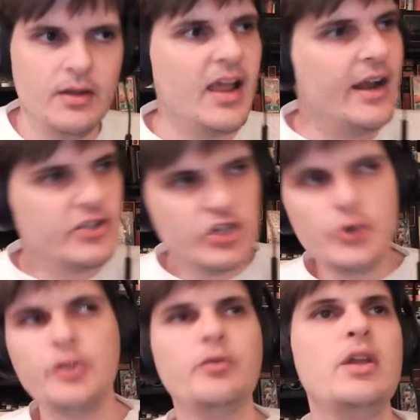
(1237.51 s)
Got a two
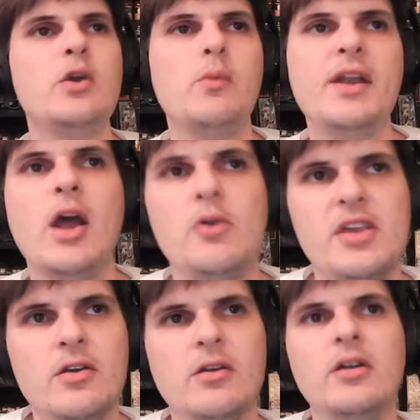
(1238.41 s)
to three year window
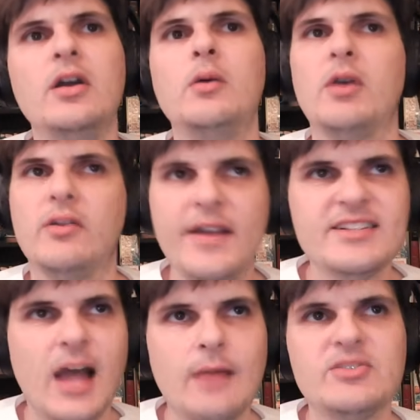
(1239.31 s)
here where Klay
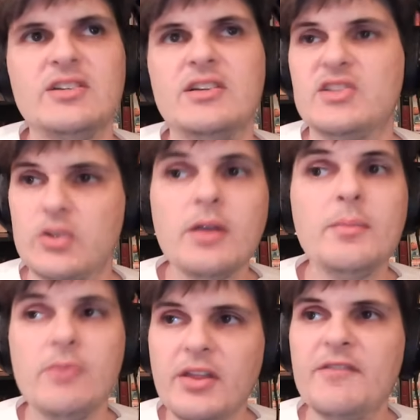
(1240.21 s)
Thompson is still going to
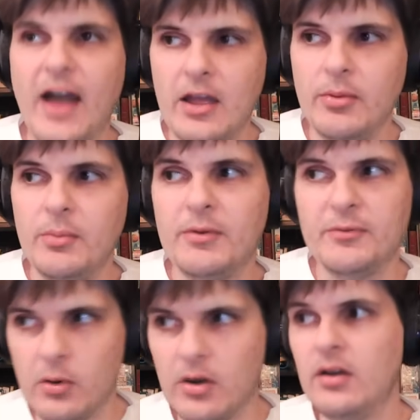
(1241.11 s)
be really valuable
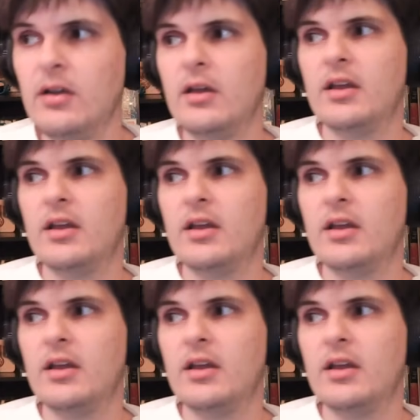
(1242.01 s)
before